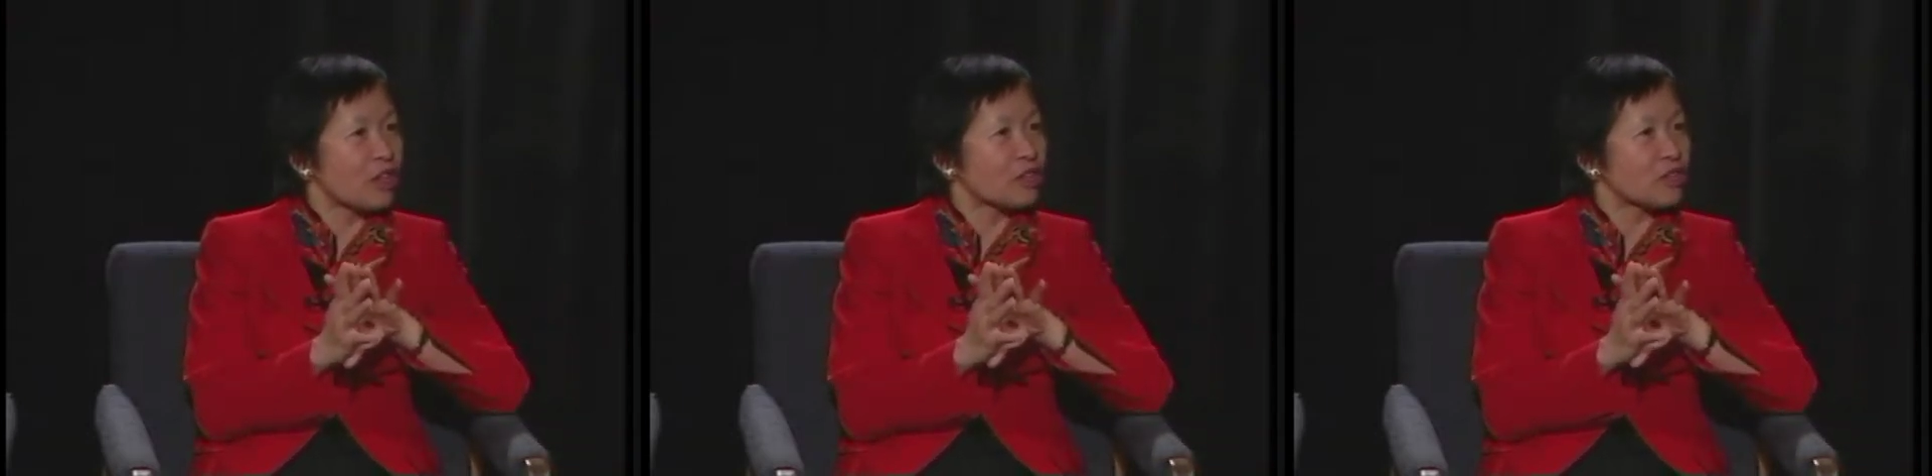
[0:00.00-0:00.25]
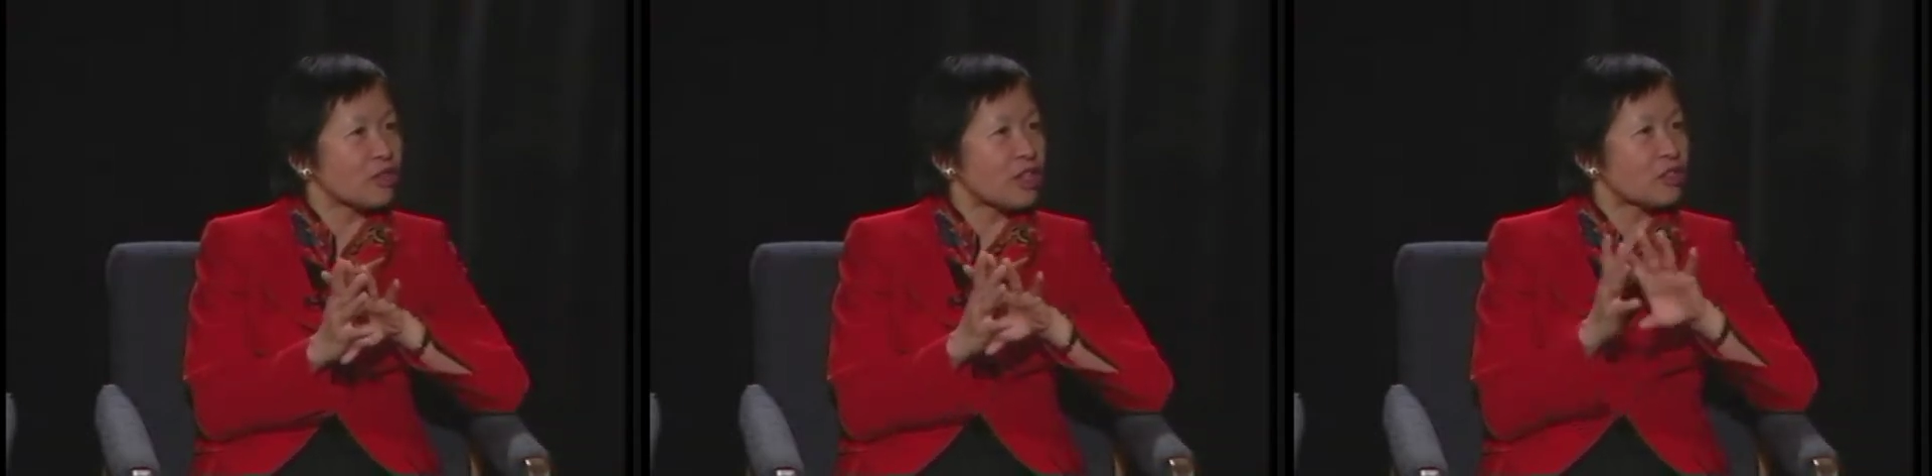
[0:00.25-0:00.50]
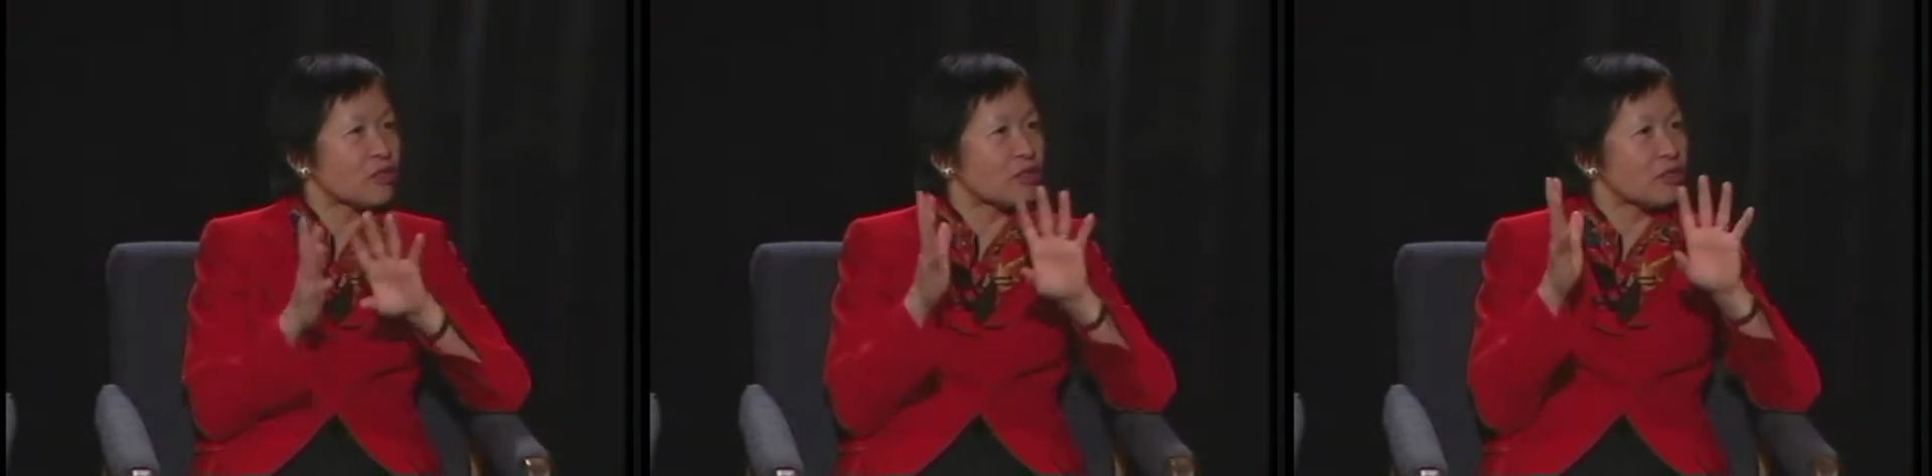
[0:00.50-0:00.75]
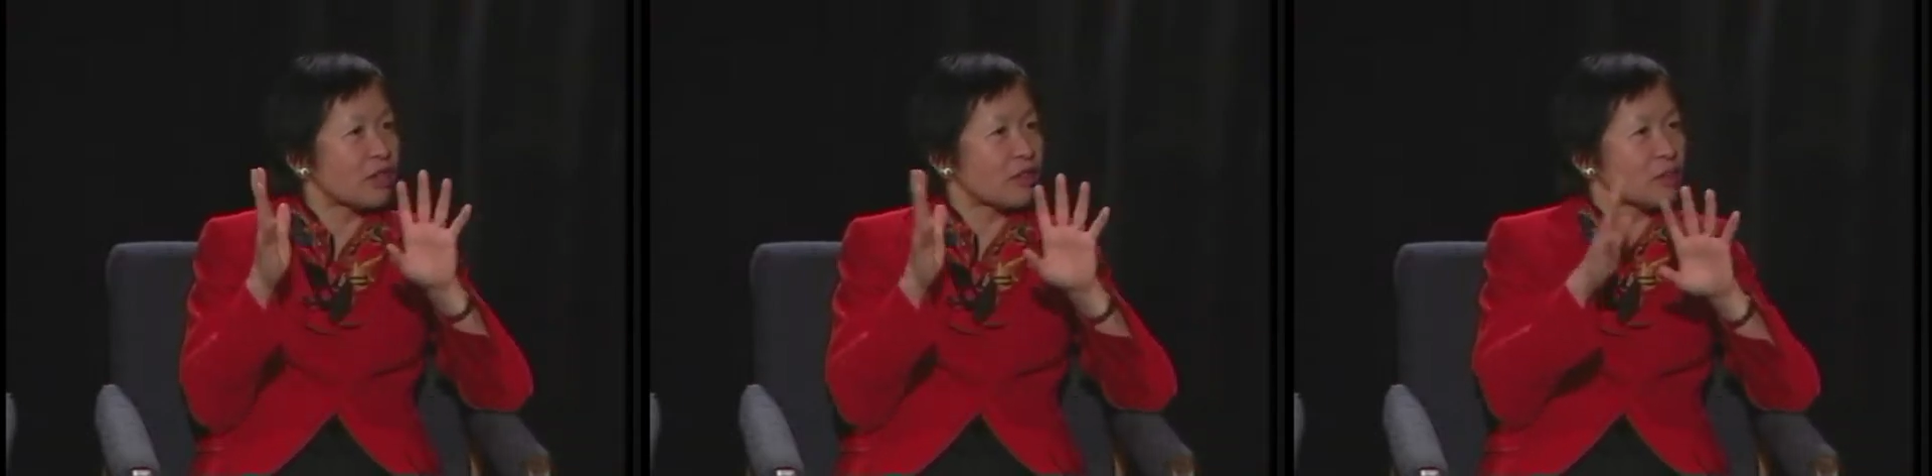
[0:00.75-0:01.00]
So that's
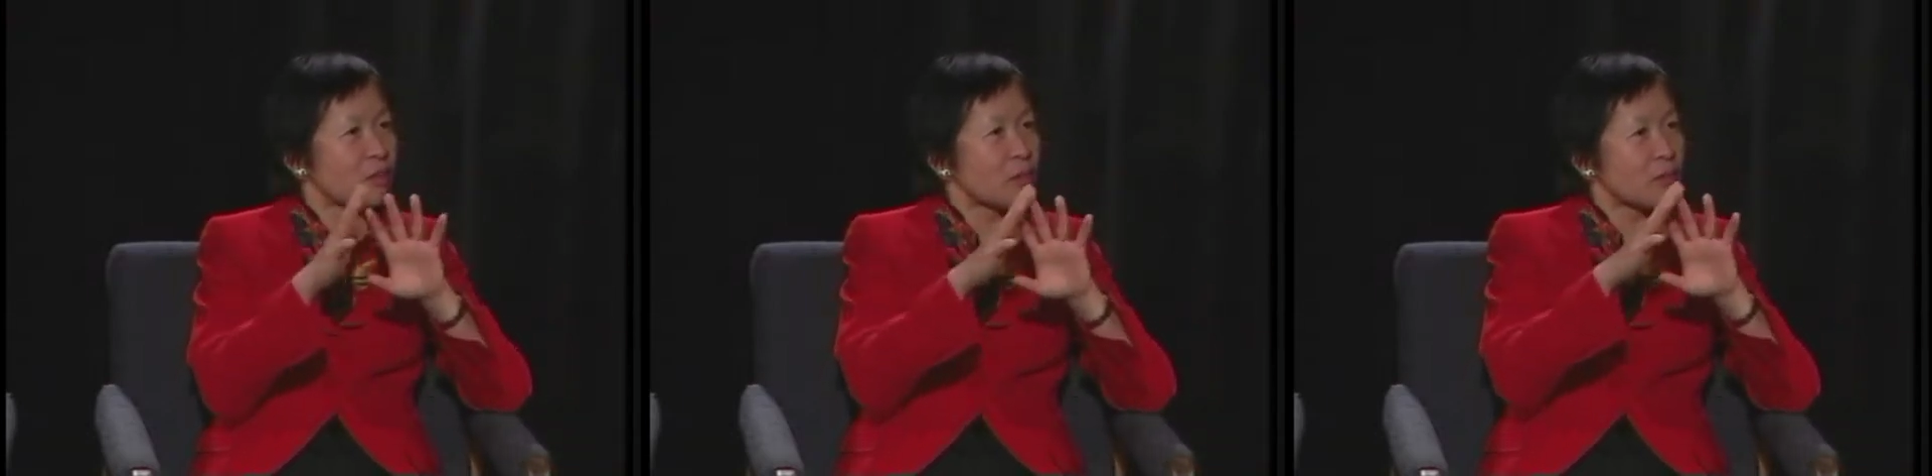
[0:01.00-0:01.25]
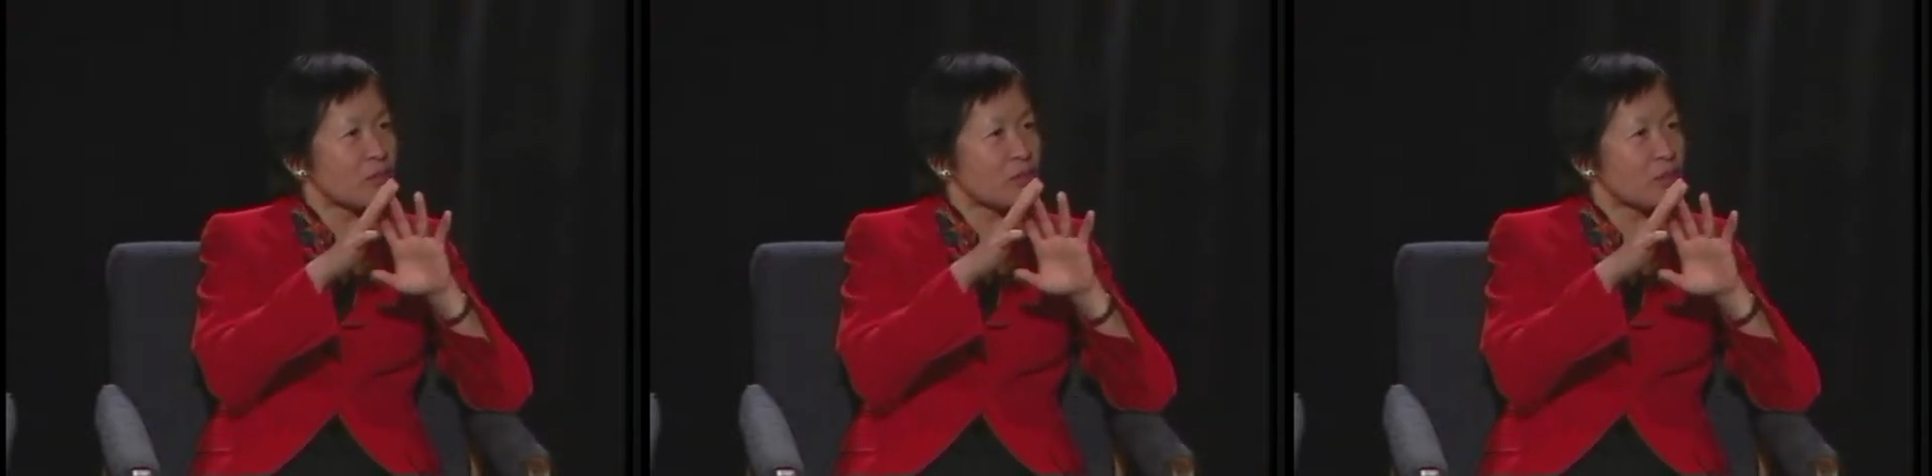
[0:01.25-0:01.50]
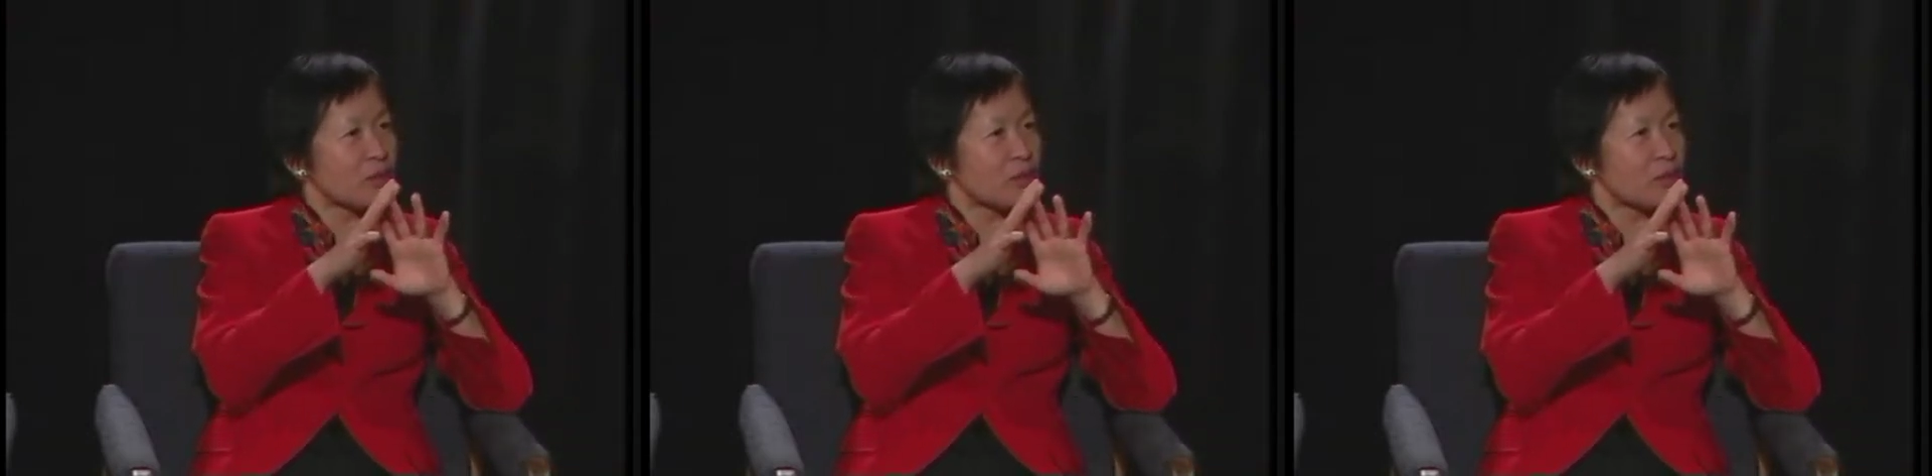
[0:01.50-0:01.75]
like the